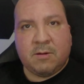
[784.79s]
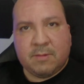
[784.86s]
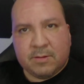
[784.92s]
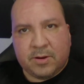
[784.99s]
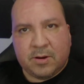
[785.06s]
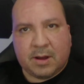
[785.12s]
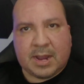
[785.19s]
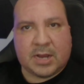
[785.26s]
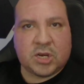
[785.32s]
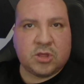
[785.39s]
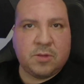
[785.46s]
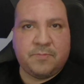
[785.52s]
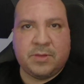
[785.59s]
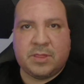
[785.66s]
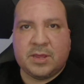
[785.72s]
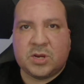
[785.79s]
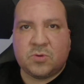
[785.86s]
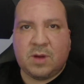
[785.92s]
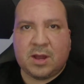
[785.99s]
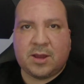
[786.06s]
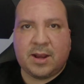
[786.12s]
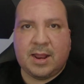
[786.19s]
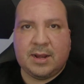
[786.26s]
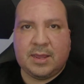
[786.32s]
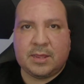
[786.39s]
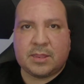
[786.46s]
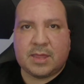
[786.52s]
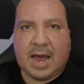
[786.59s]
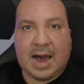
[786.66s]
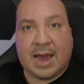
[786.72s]
I got to the position where I could at
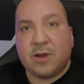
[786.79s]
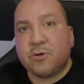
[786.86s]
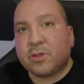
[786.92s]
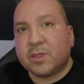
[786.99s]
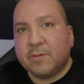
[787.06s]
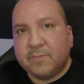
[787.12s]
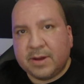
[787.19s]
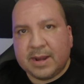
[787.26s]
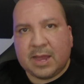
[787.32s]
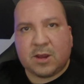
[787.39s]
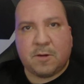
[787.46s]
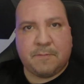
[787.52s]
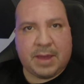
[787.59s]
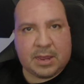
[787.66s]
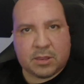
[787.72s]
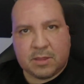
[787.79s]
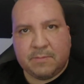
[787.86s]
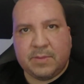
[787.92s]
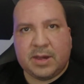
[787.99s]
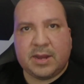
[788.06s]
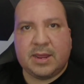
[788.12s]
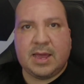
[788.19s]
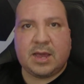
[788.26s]
least hire somebody. I could pay somebody.